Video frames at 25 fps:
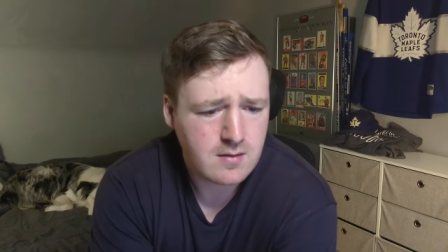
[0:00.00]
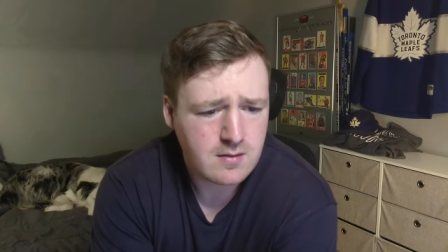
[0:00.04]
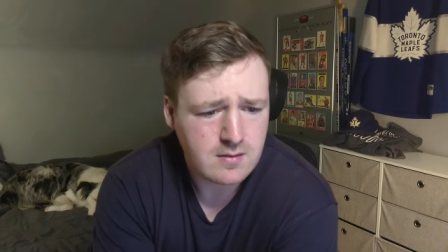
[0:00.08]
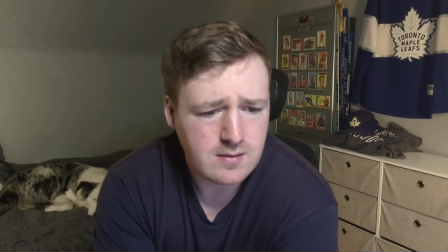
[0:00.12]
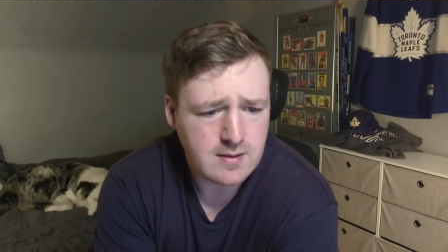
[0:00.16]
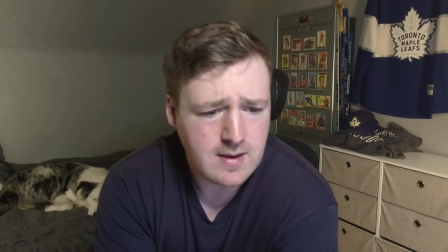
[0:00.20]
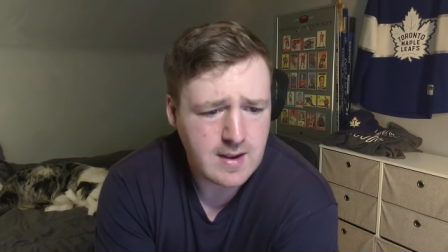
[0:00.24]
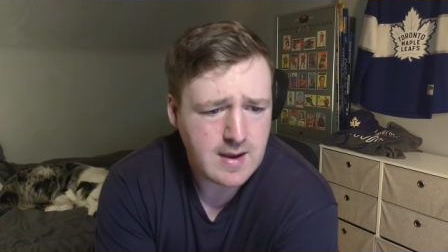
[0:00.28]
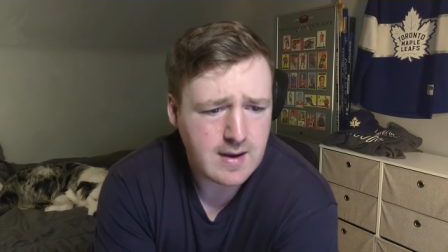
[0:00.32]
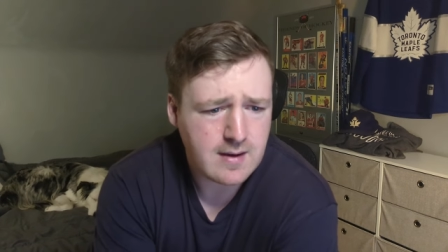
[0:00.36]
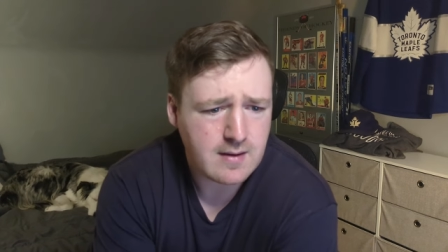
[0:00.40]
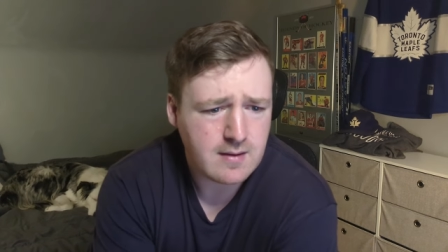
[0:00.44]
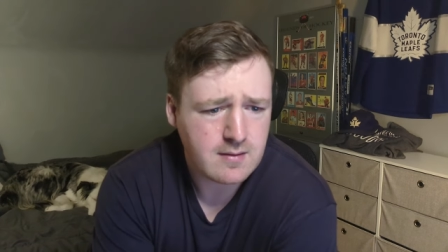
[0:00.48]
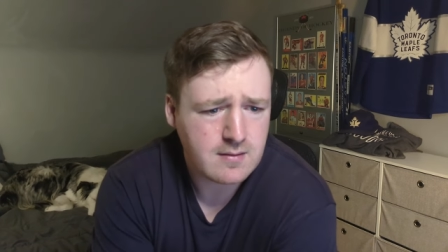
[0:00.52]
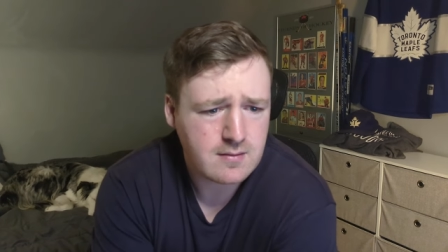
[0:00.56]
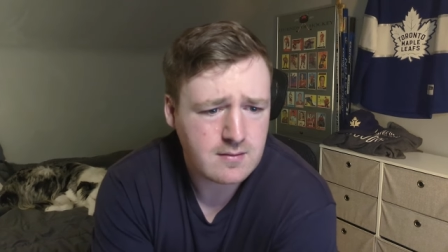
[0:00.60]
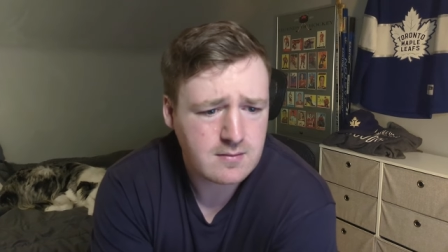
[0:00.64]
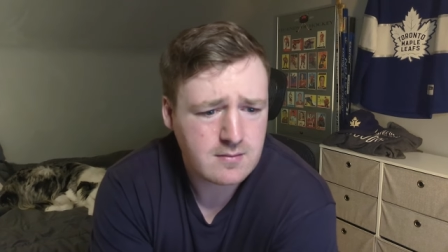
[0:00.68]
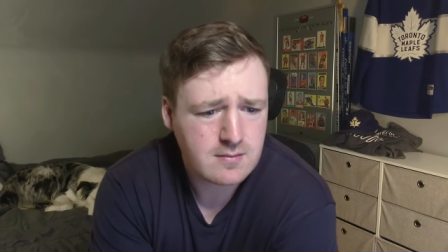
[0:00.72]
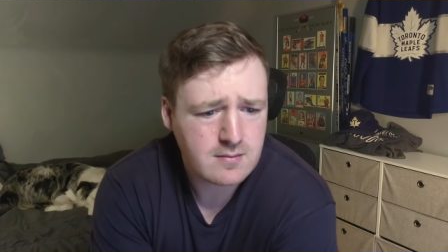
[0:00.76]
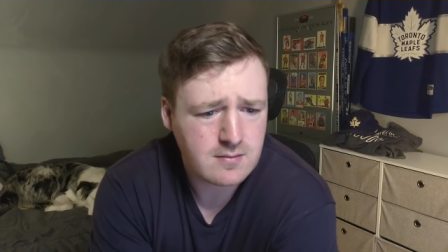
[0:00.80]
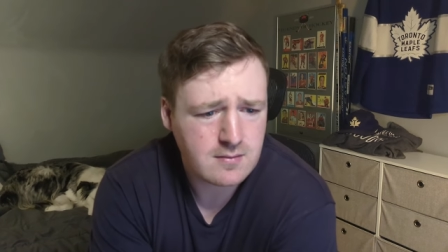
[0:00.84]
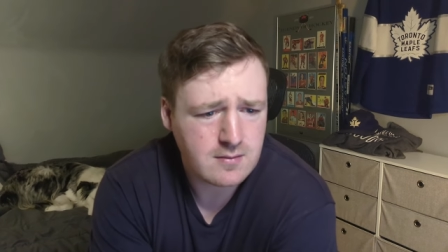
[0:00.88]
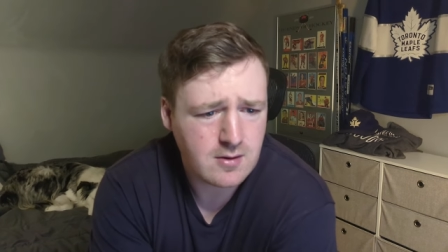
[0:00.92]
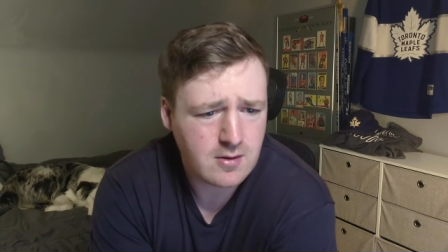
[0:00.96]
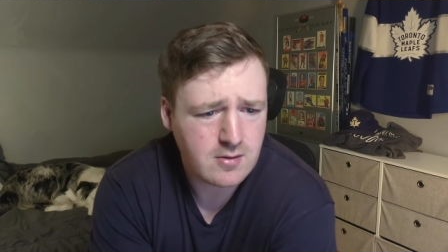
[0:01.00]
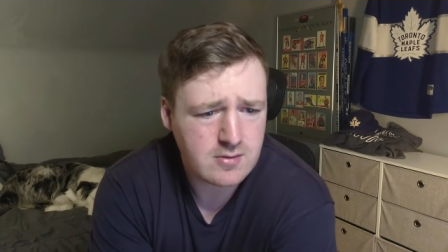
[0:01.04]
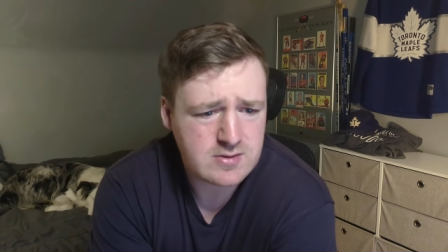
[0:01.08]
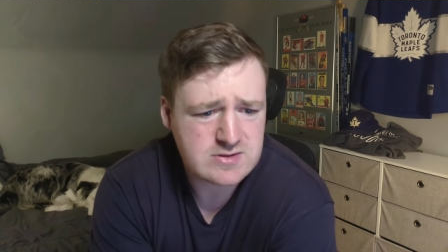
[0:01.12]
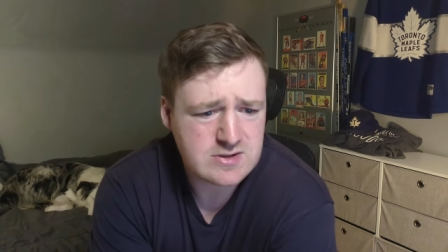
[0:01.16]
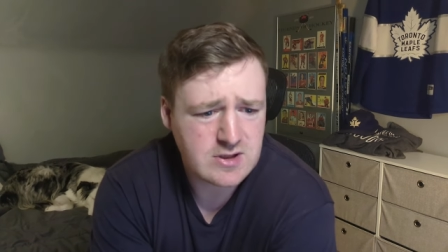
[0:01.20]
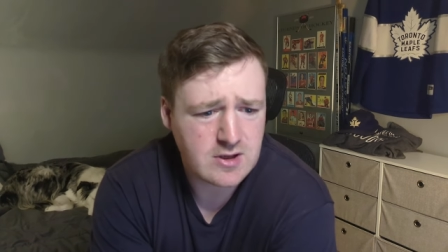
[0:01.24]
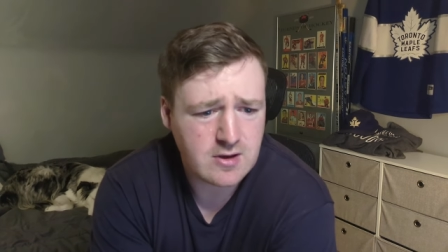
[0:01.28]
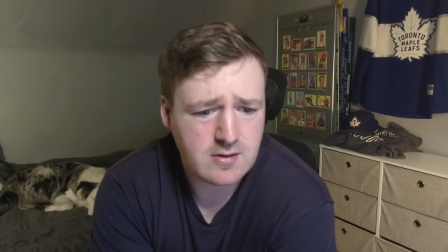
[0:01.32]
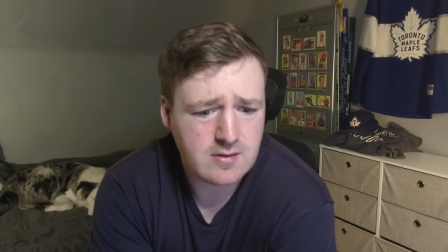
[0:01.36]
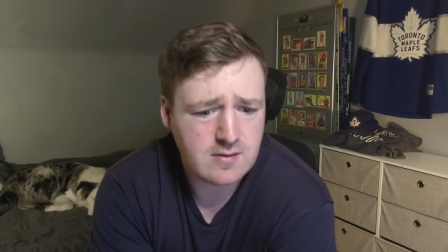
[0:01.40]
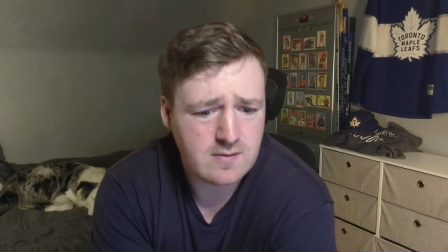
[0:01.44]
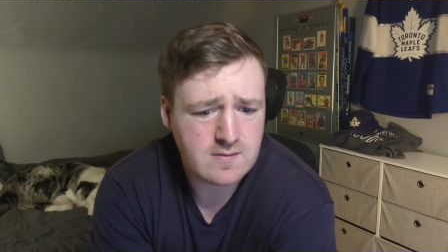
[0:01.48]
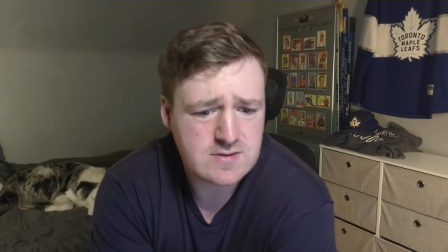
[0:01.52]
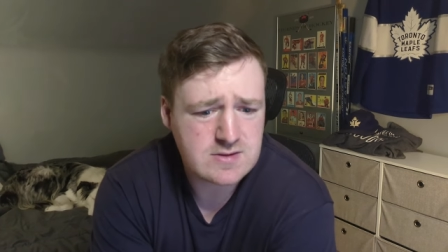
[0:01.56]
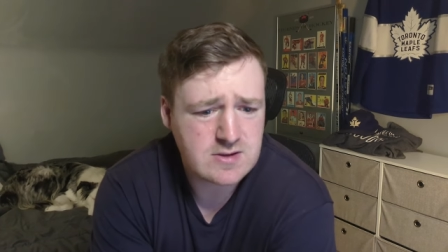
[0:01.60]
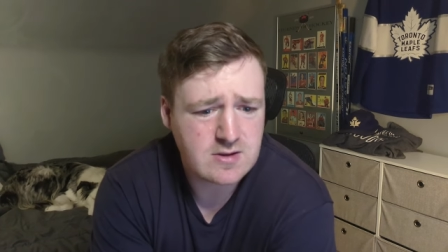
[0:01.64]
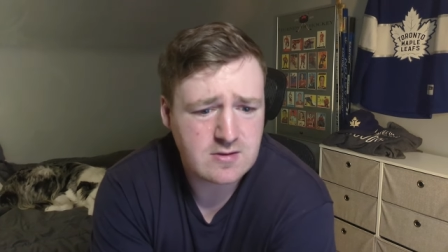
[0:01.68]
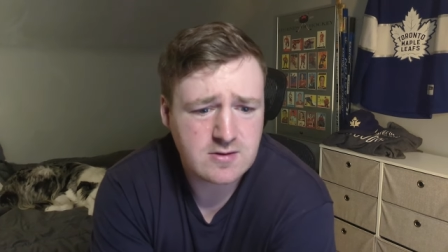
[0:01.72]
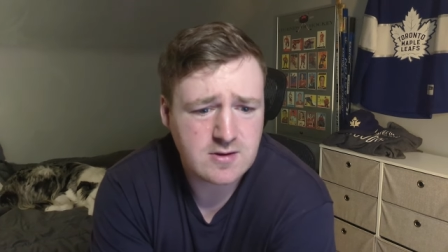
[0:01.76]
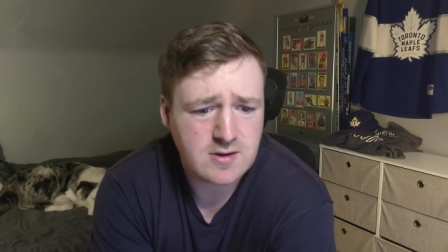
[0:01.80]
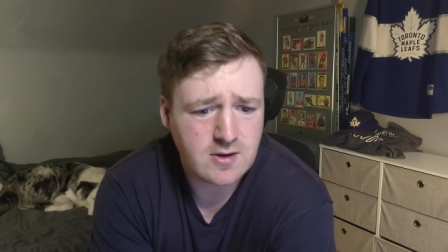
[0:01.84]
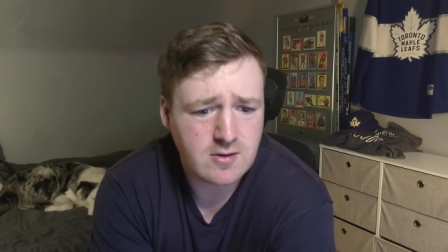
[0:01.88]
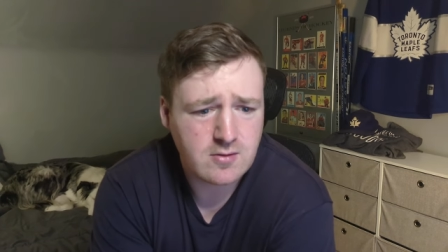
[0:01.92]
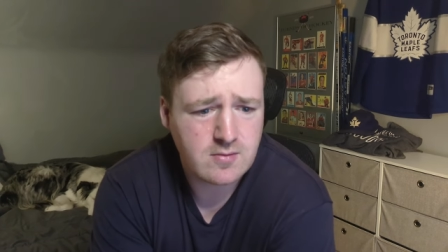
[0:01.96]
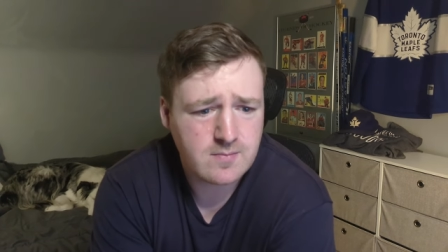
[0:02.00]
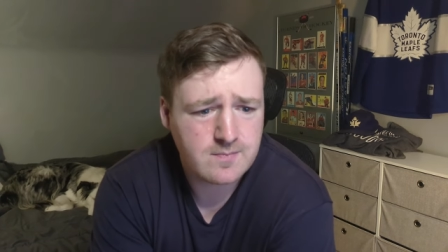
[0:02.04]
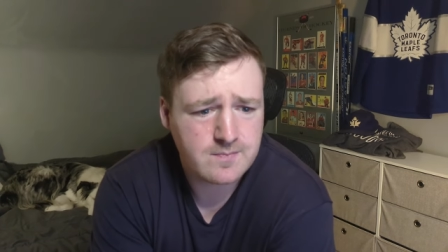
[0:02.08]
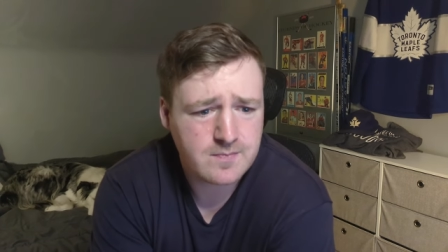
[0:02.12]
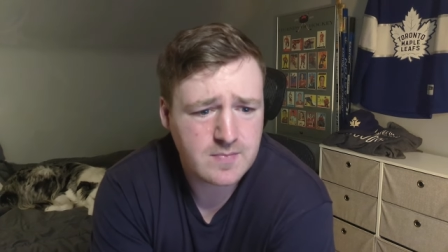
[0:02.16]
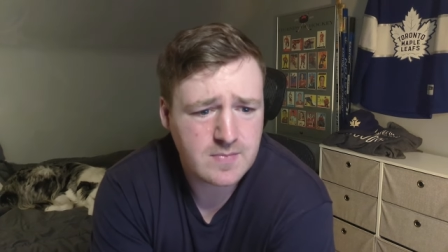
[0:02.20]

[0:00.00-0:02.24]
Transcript: It was good. It was good, though.